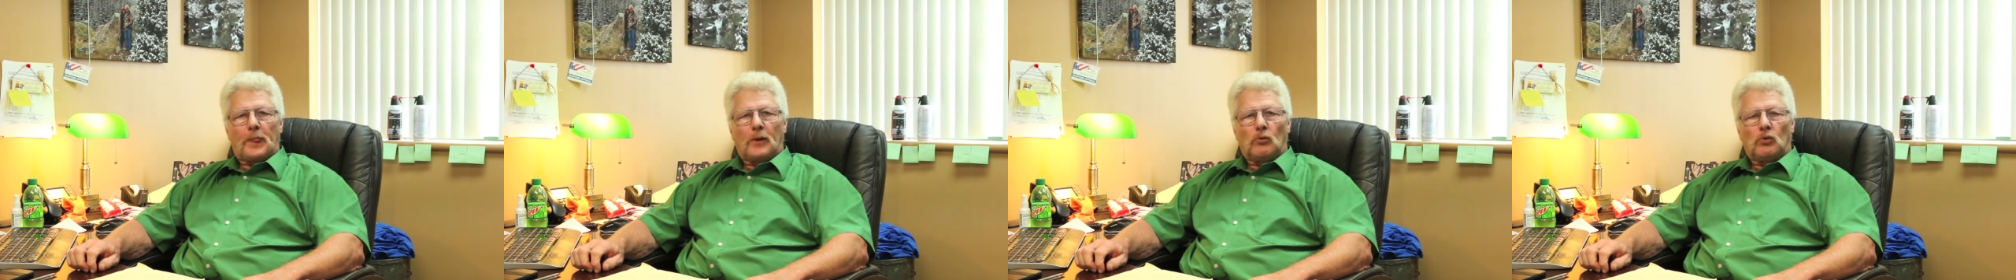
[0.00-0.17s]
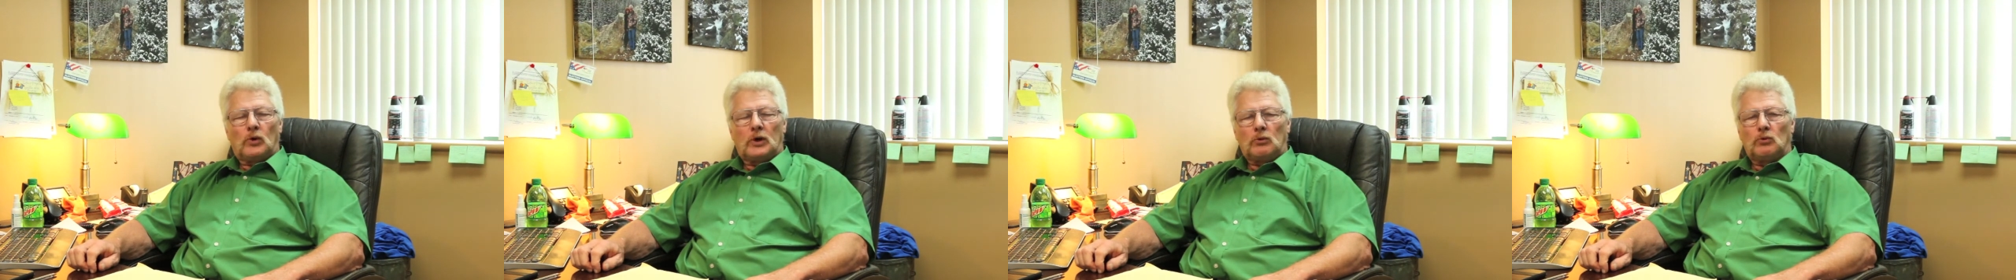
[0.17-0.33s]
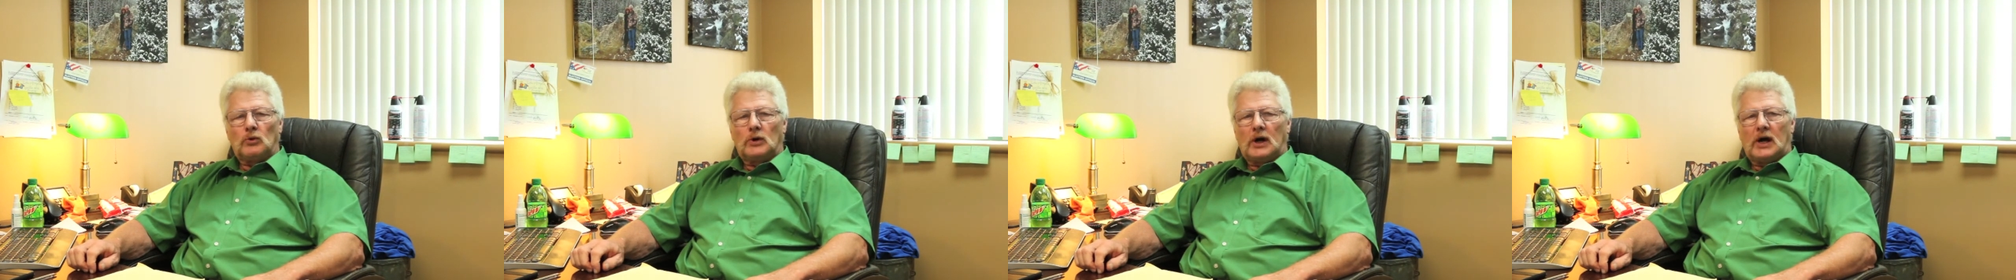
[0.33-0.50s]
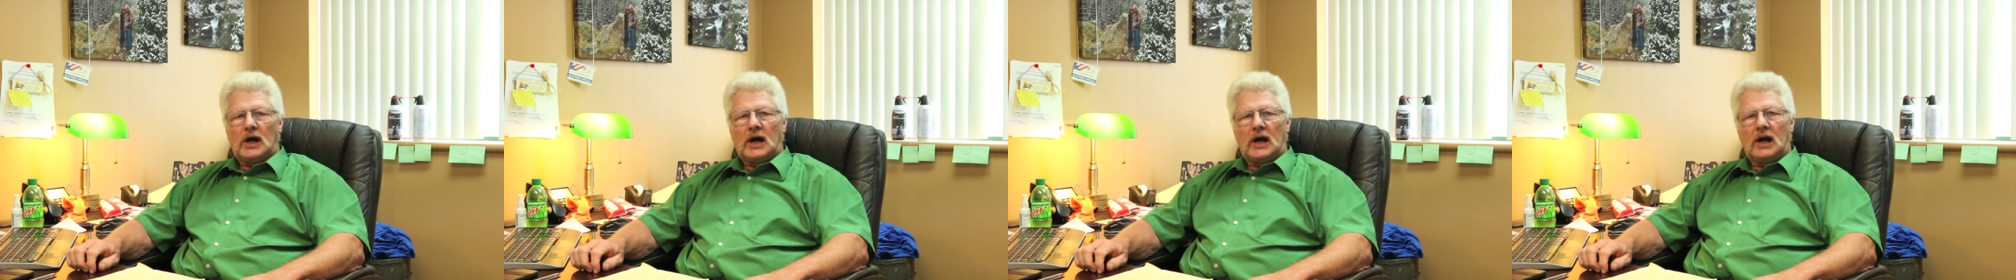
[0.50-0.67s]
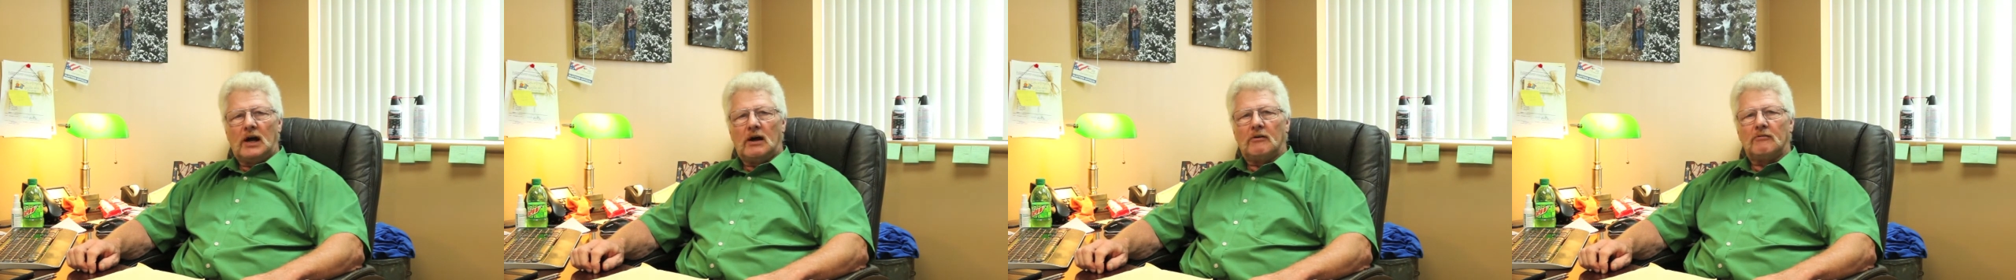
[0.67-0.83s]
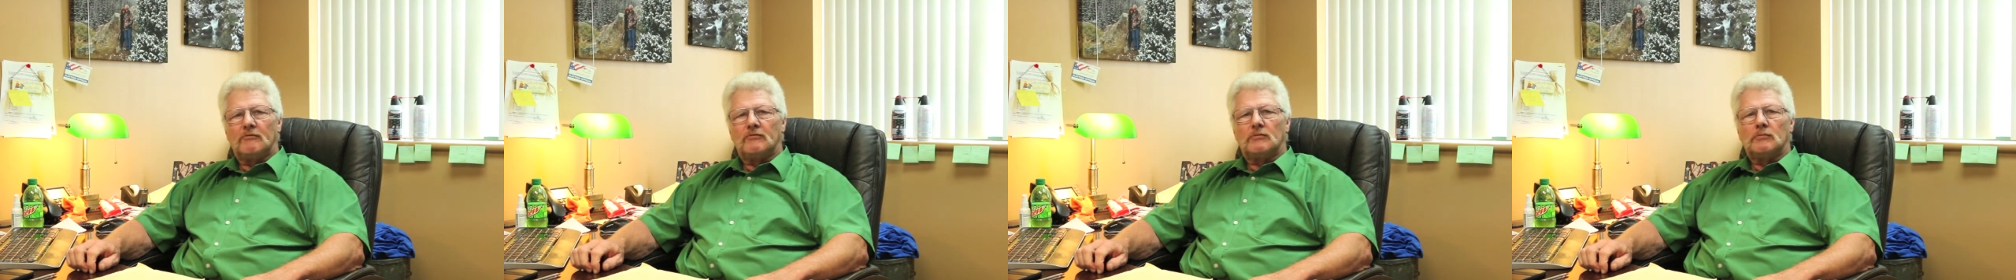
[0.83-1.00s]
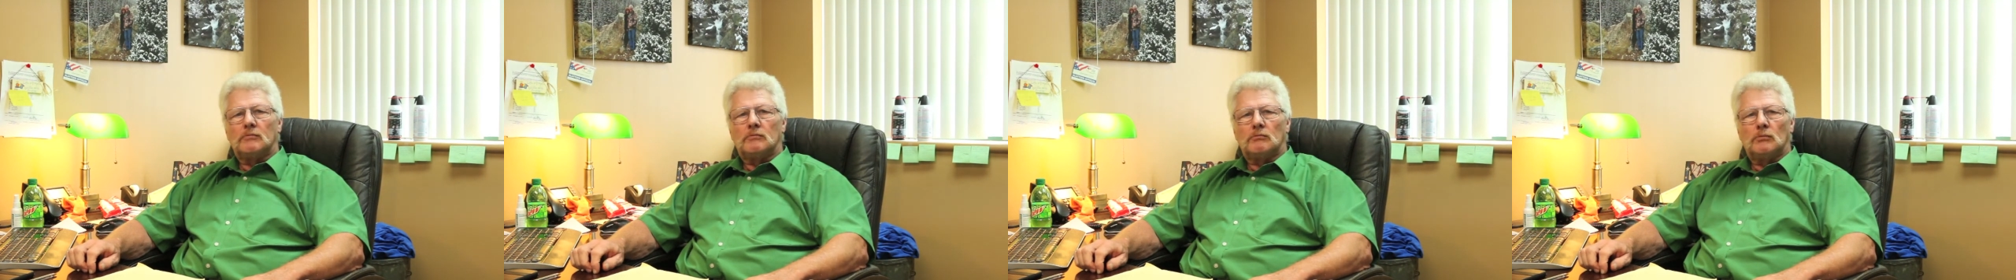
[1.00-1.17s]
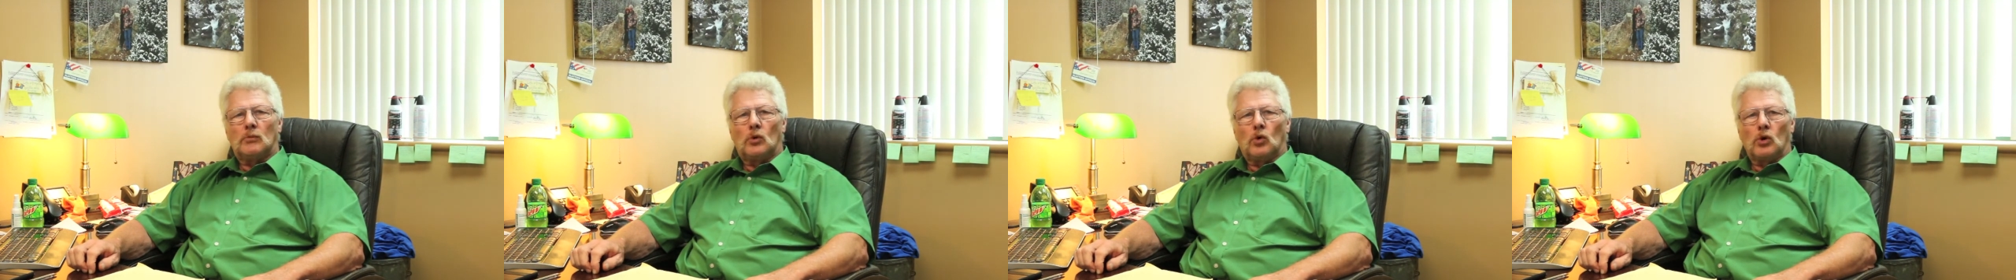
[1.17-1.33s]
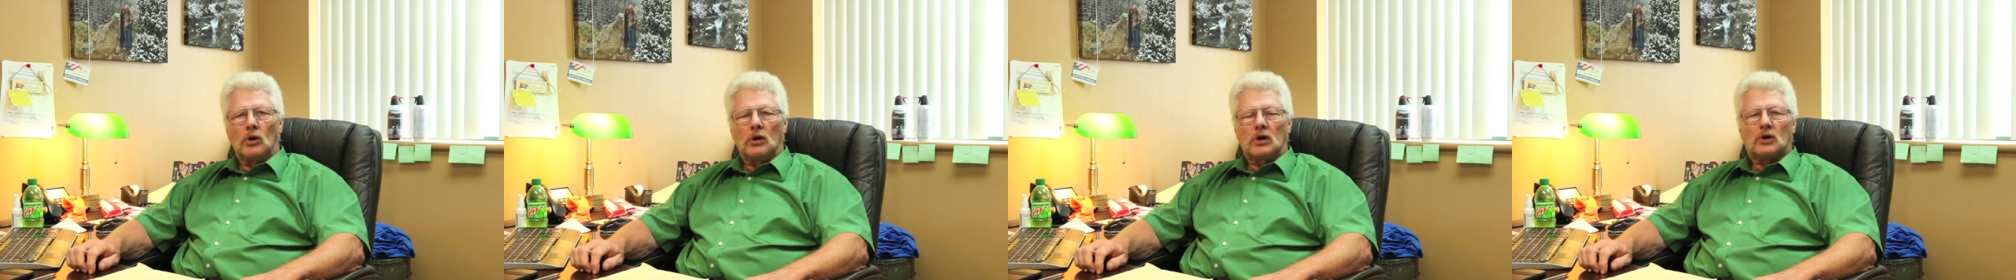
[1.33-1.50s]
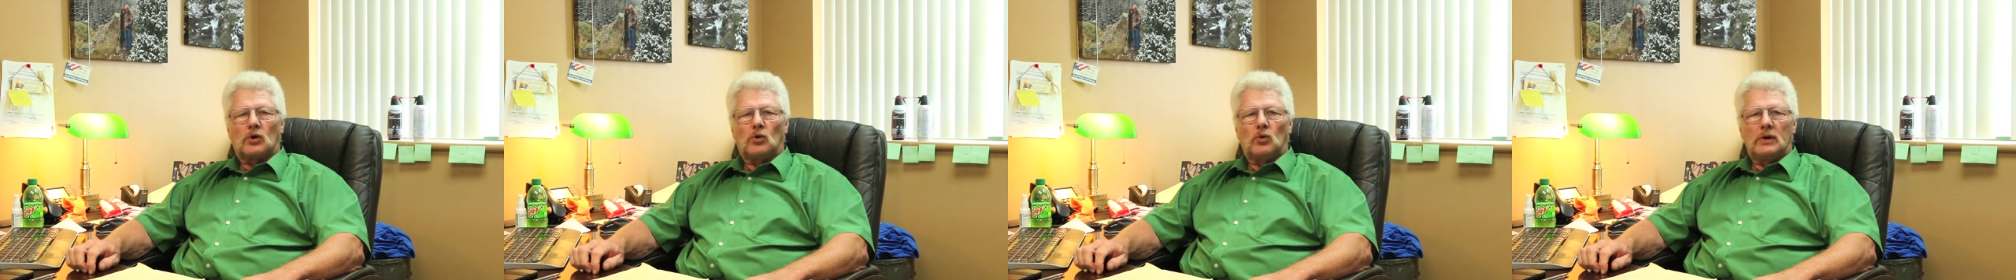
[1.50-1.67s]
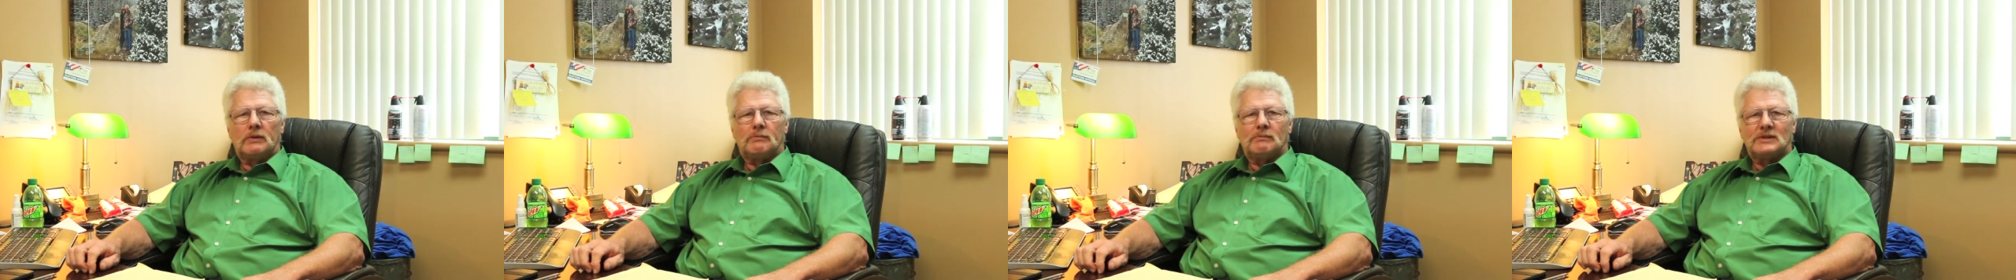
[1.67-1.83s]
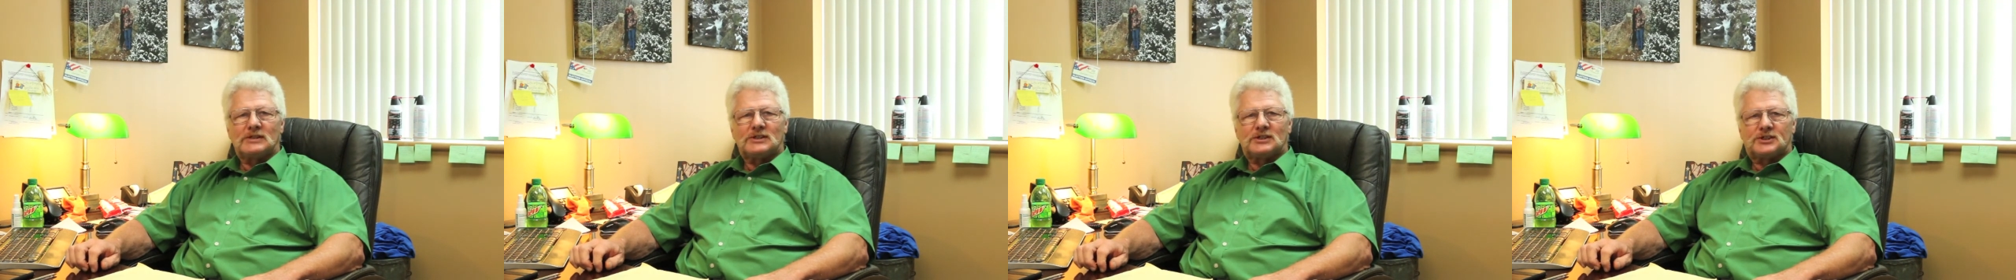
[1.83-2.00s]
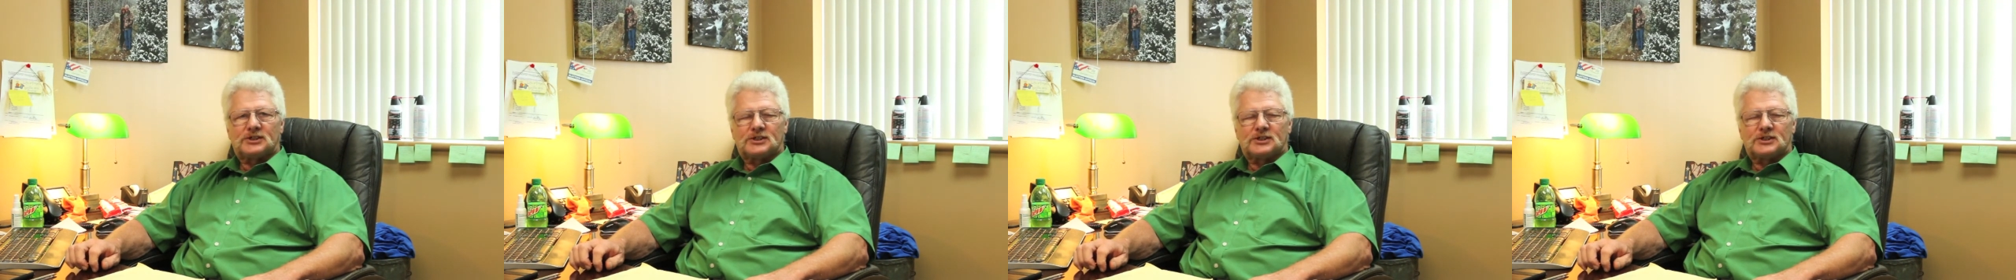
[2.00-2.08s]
We will have more equipment